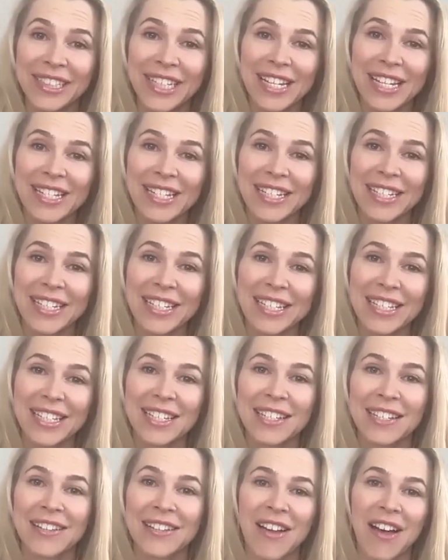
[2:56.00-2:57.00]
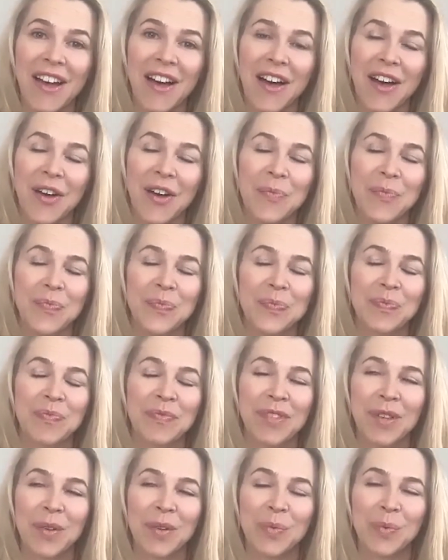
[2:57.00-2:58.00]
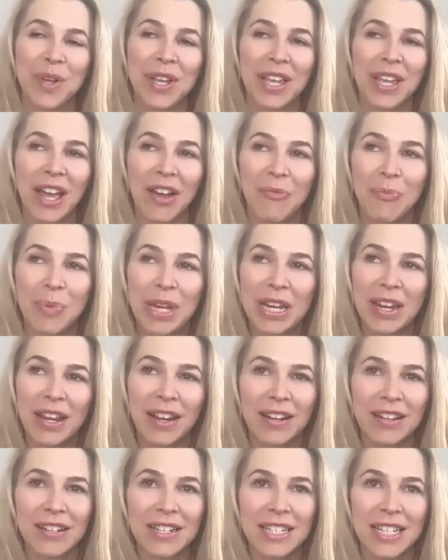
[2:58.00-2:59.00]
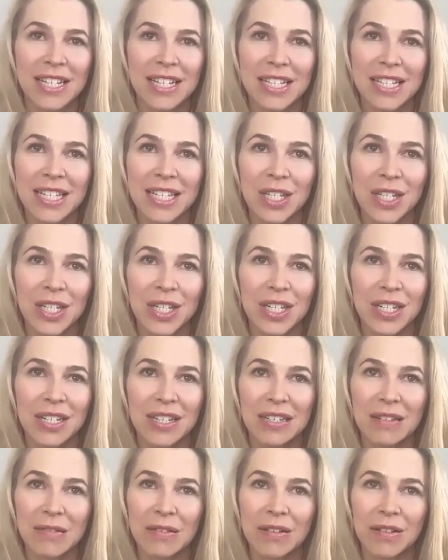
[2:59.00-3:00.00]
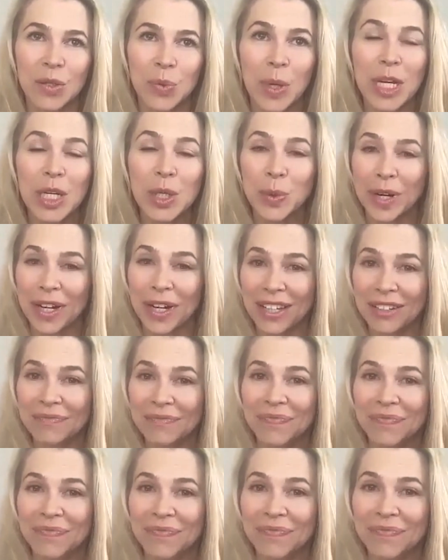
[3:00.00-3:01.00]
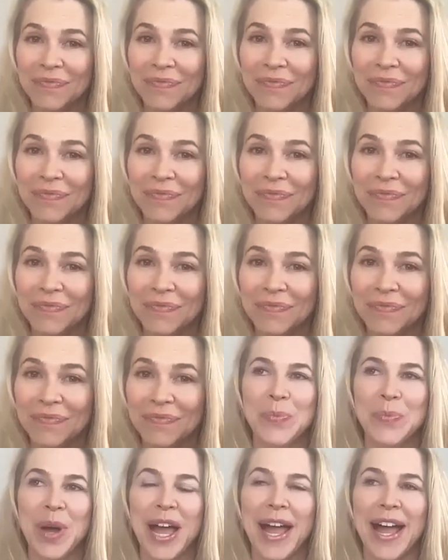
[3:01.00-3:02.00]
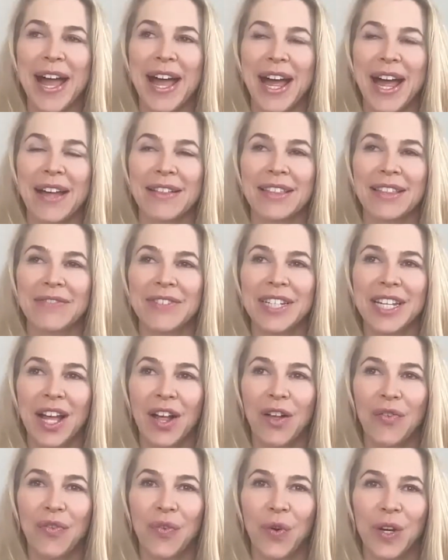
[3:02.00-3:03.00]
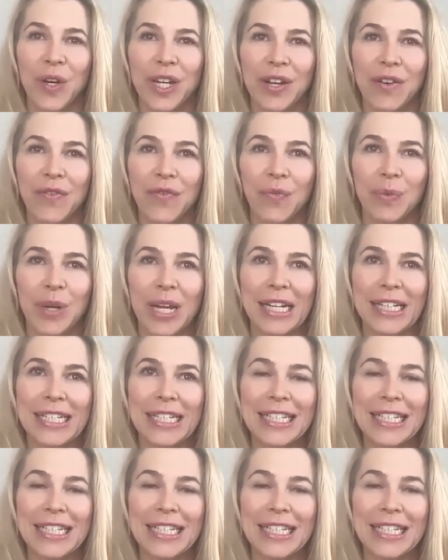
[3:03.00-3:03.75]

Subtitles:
Texas. We have been here since 2020. I lived in California from